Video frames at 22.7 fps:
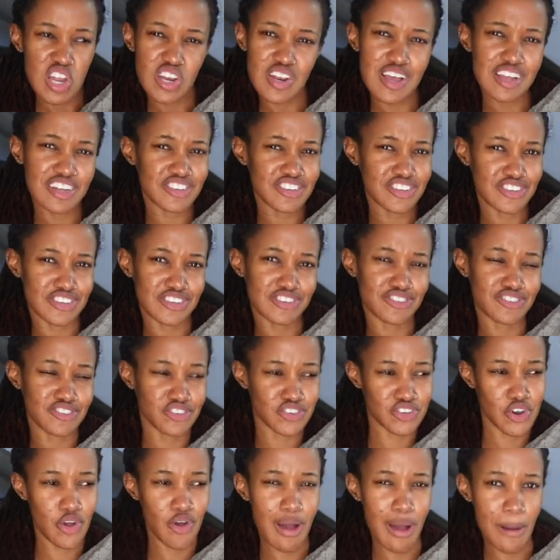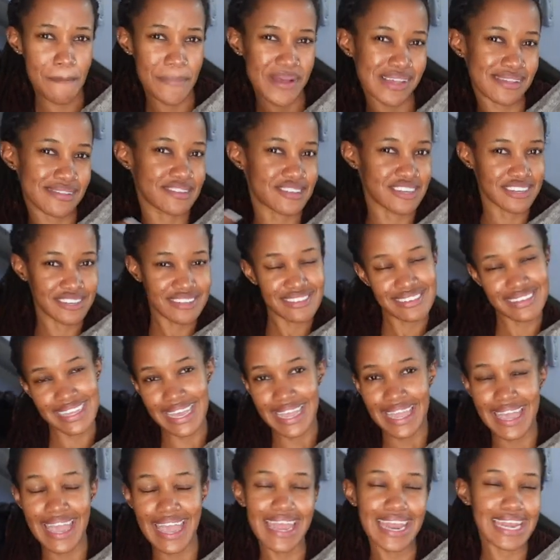not to just show up as just
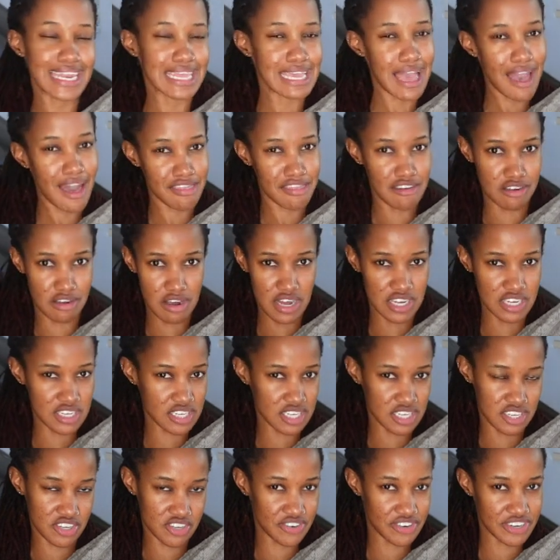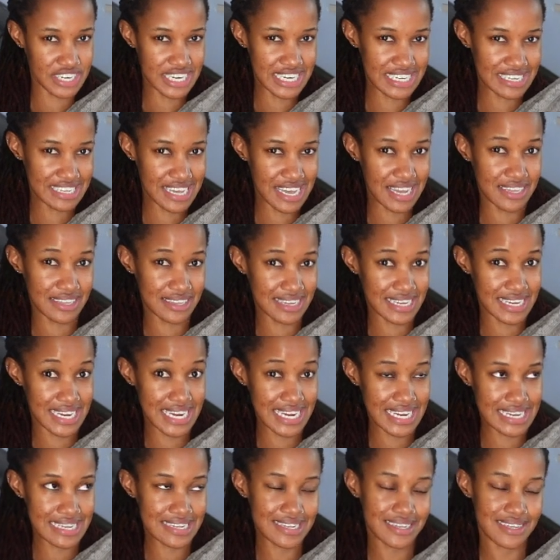like any other content creator you
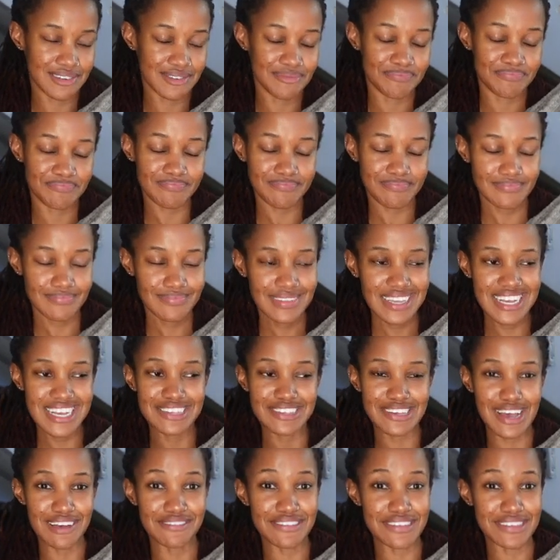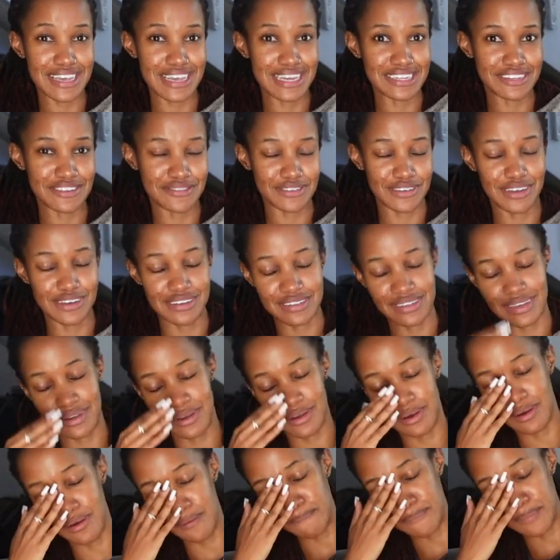get. So after the interview, I was like,
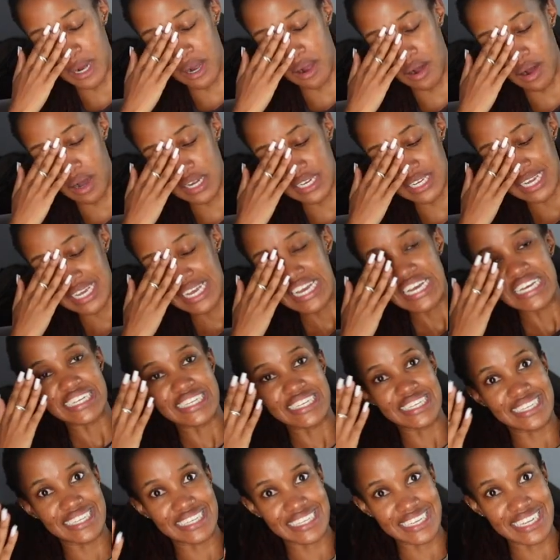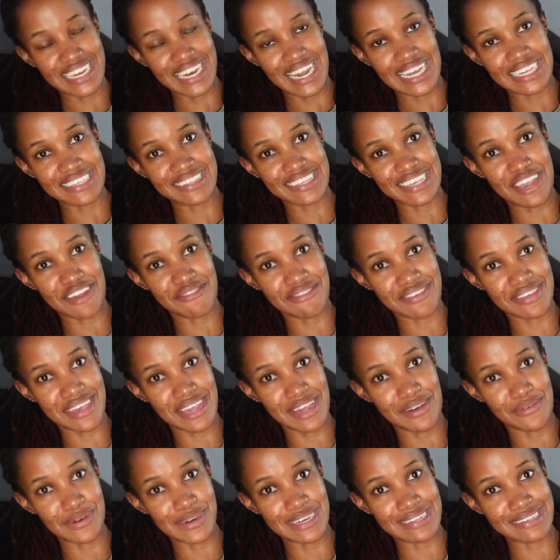oh my God, did I say everything
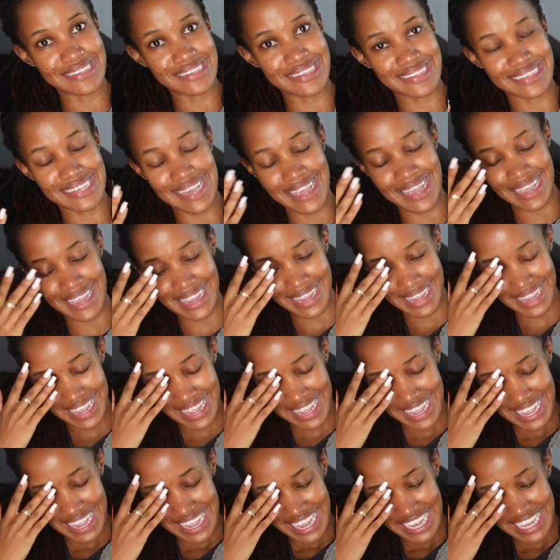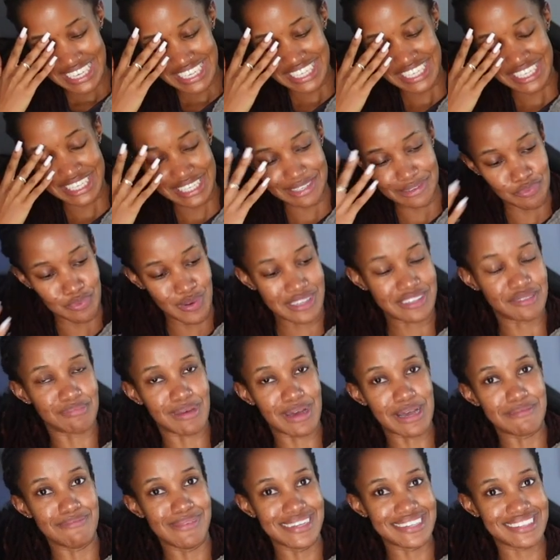I wanted to say? was
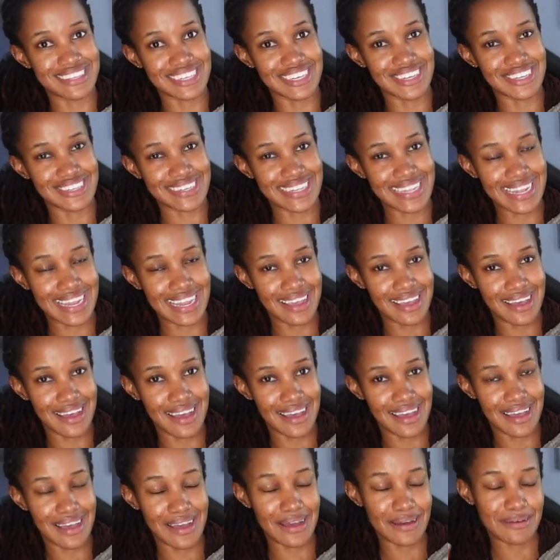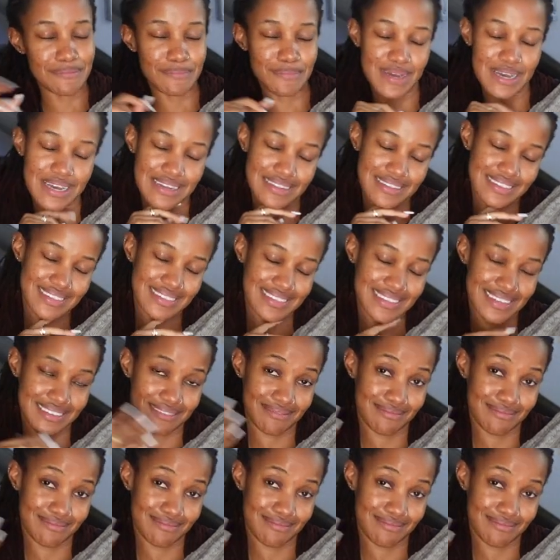my message clear? But